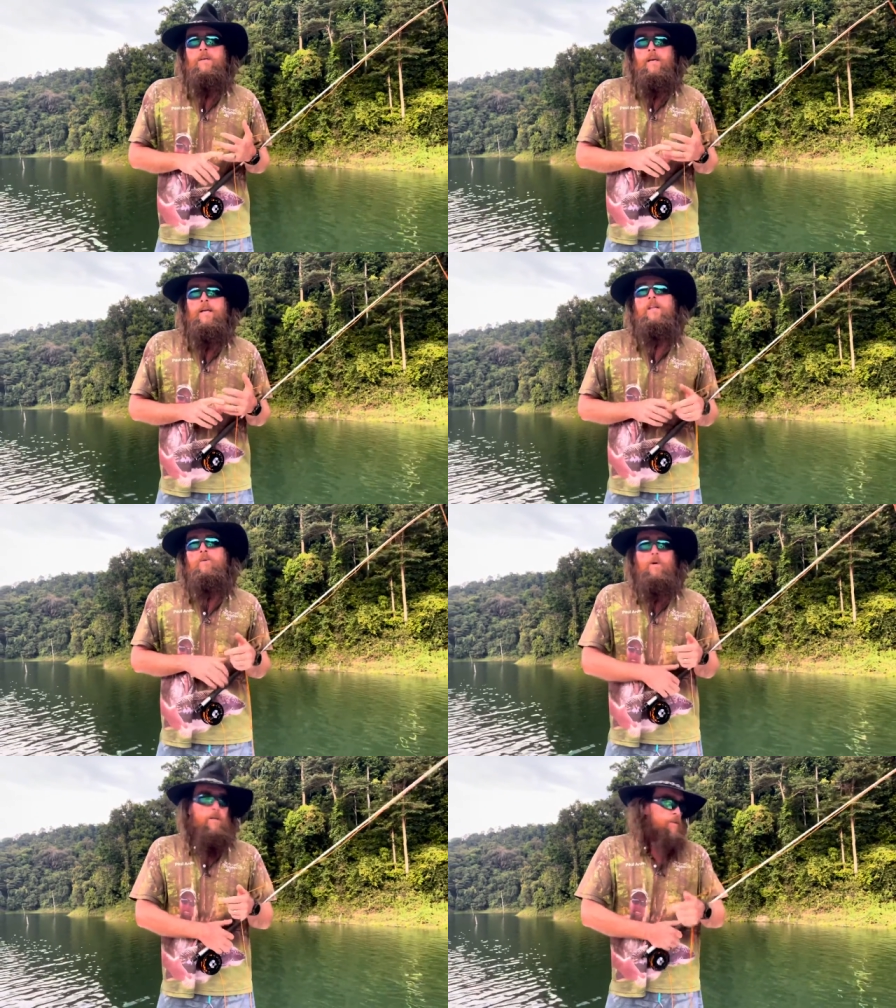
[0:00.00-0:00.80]
In other
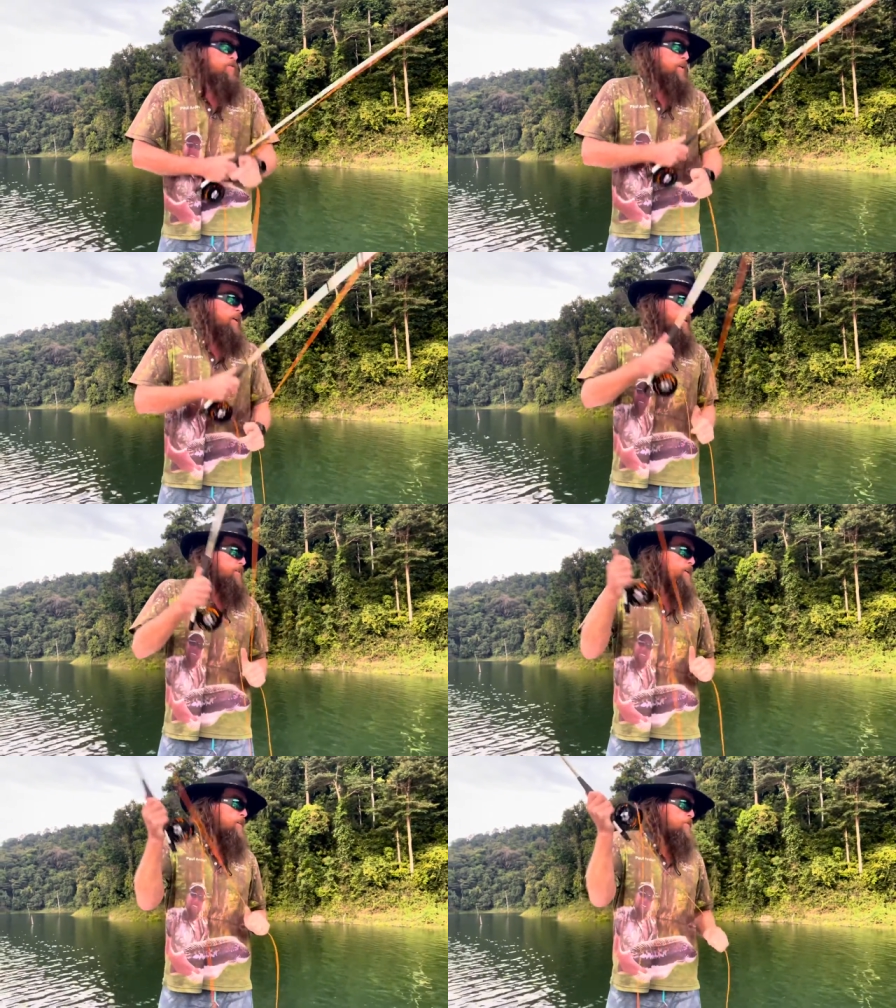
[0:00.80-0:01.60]
words,
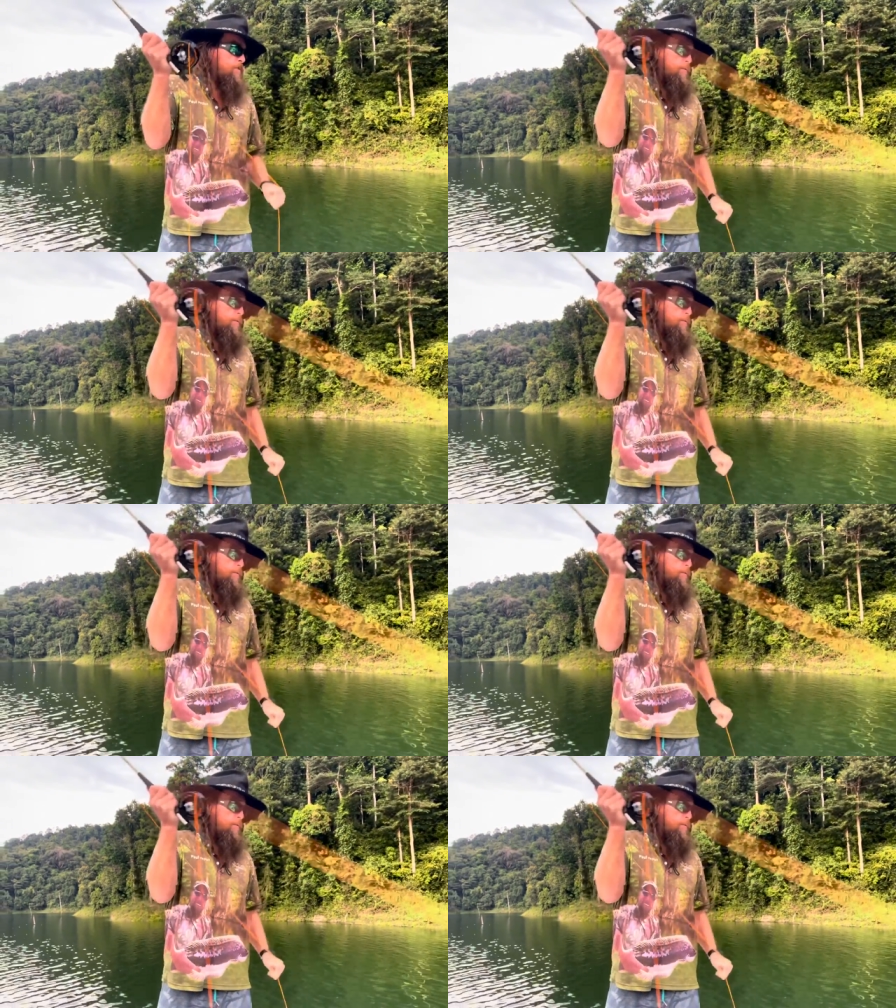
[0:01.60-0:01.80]
this,